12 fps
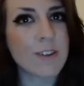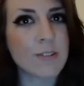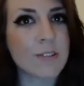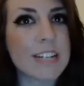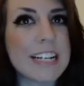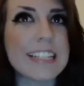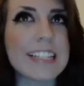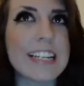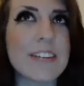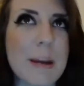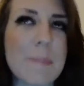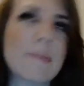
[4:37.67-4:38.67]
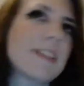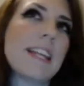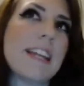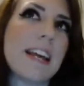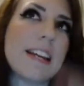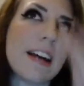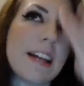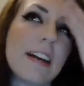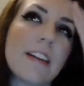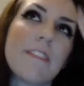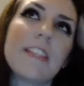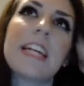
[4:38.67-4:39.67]
really represented. A
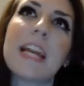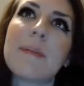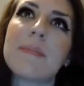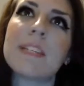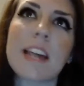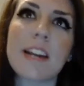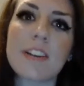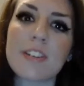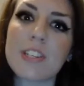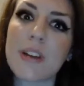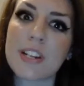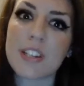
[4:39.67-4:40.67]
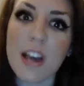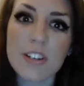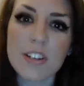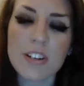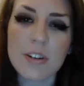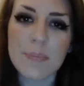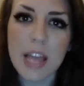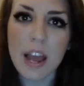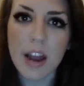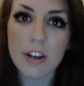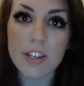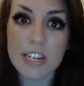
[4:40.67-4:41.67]
lot of the game designers who I talk to
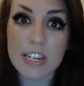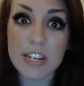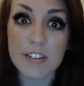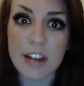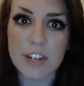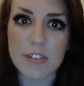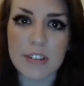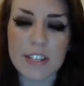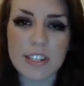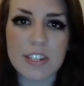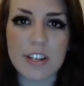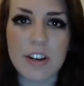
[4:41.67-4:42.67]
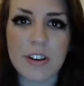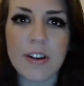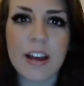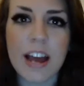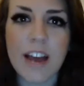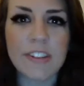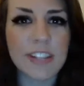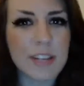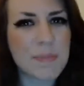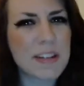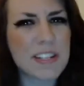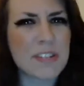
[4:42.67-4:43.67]
are UTD graduates, so I feel like
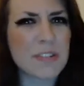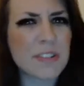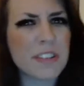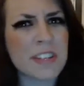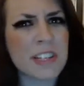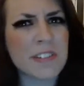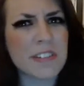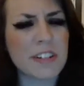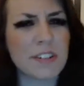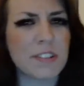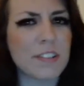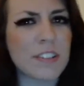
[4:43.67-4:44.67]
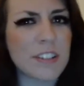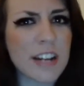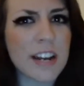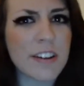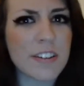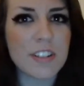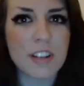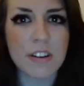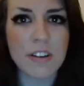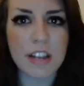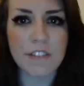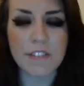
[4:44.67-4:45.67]
my school is even cooler now.
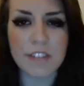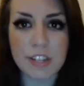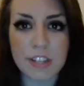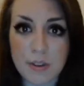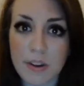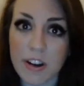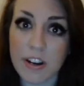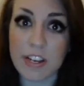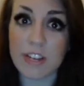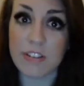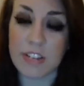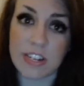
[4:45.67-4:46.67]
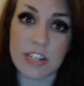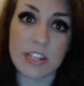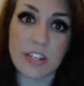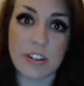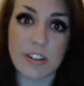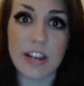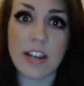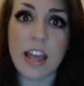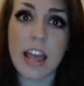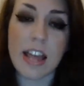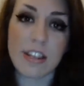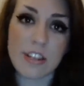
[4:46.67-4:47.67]
So if you are a UTD student
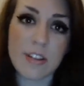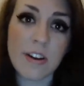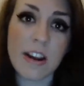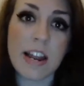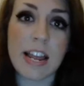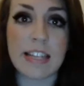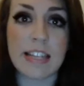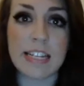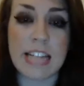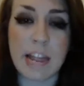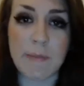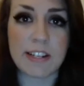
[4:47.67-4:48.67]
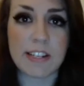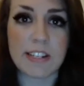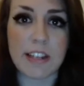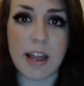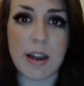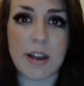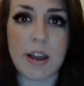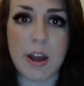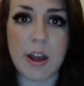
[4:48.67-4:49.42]
and you are in the gaming design